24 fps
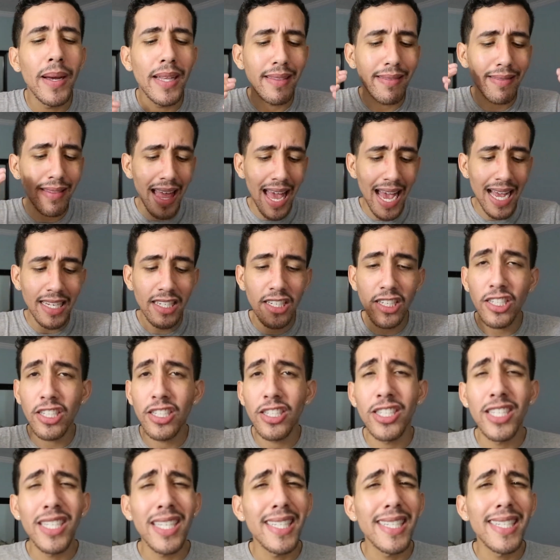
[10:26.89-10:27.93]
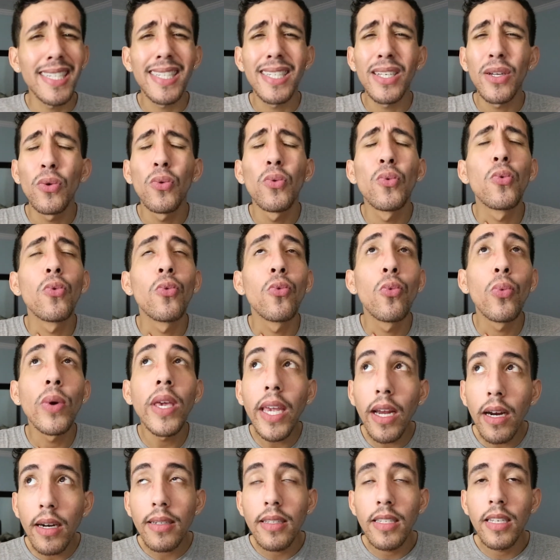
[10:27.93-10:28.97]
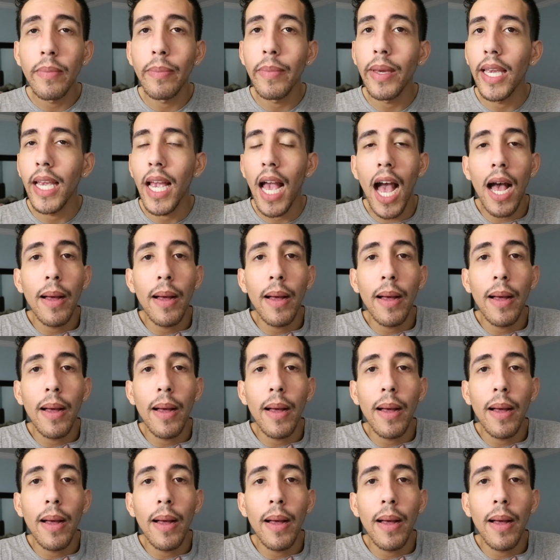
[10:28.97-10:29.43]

but that's just weird to me.